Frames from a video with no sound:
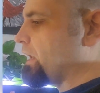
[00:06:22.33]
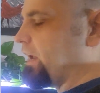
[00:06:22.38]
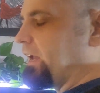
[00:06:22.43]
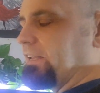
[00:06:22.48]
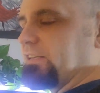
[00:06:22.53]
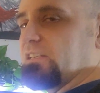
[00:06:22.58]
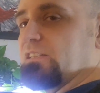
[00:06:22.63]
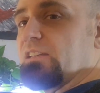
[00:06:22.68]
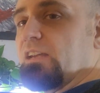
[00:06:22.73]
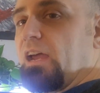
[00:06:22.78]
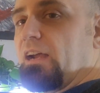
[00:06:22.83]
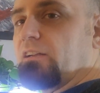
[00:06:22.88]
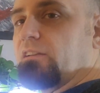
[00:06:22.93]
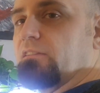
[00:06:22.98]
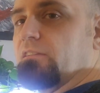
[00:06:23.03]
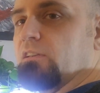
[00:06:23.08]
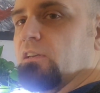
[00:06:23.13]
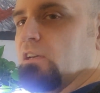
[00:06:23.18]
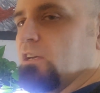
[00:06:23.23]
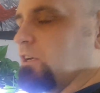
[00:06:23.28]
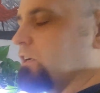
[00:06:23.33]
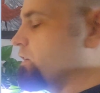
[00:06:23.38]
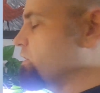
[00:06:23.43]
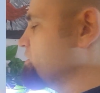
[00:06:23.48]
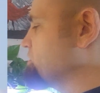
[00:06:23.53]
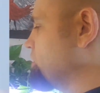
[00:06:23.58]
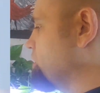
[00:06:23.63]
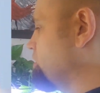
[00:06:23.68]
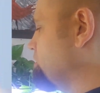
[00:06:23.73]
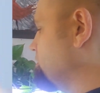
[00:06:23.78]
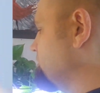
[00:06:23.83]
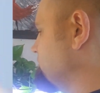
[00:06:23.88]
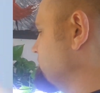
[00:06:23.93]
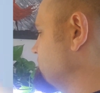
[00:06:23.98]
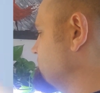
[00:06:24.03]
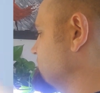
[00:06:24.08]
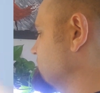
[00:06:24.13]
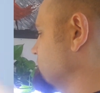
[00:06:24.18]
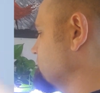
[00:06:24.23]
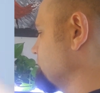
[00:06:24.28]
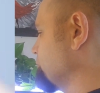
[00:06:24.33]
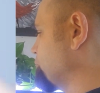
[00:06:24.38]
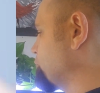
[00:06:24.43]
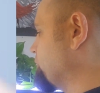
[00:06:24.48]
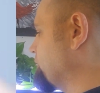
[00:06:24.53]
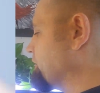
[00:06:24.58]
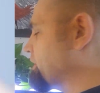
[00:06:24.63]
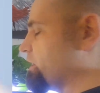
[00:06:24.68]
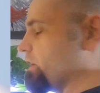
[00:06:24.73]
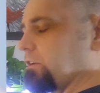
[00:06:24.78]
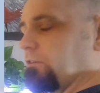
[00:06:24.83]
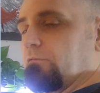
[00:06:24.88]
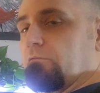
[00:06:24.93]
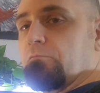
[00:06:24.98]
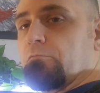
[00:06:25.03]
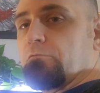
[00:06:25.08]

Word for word: insect, so it's still pretty good